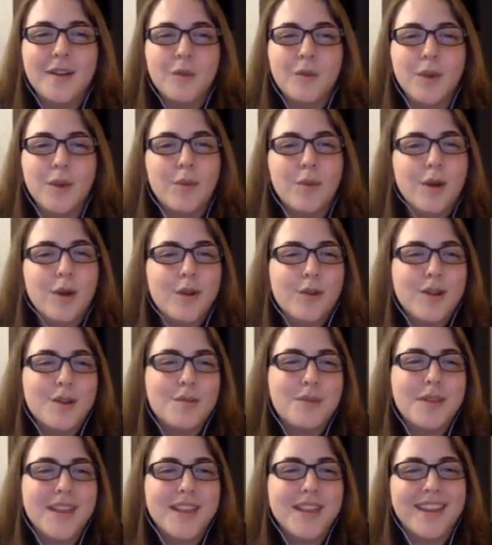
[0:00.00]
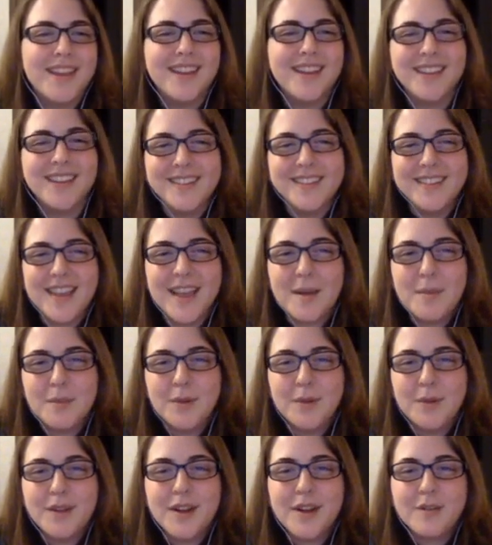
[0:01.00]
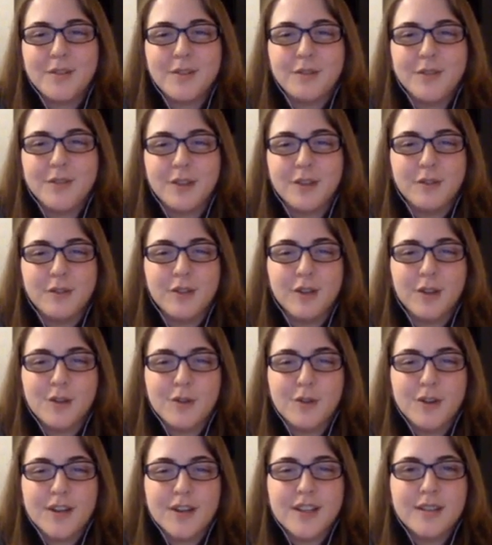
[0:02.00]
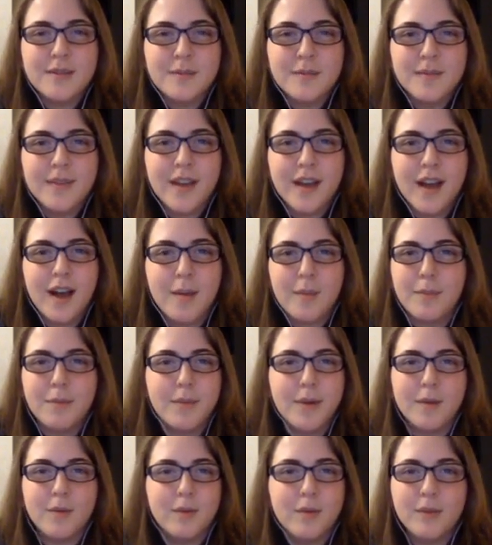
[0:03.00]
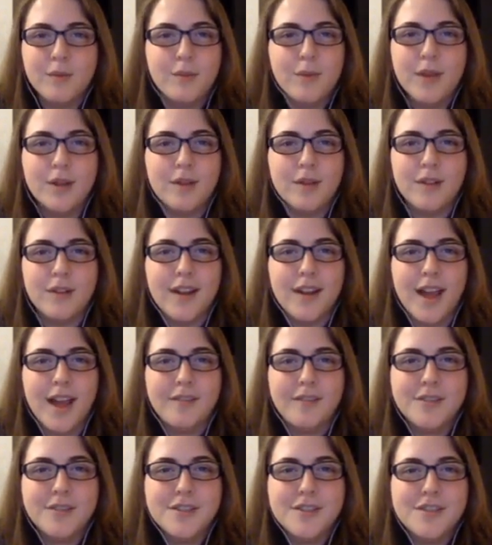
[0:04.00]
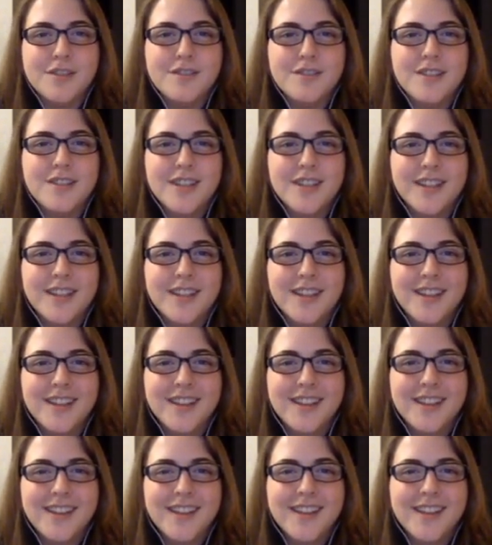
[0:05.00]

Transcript: we were going to play an example of a field recording, but we don't have to.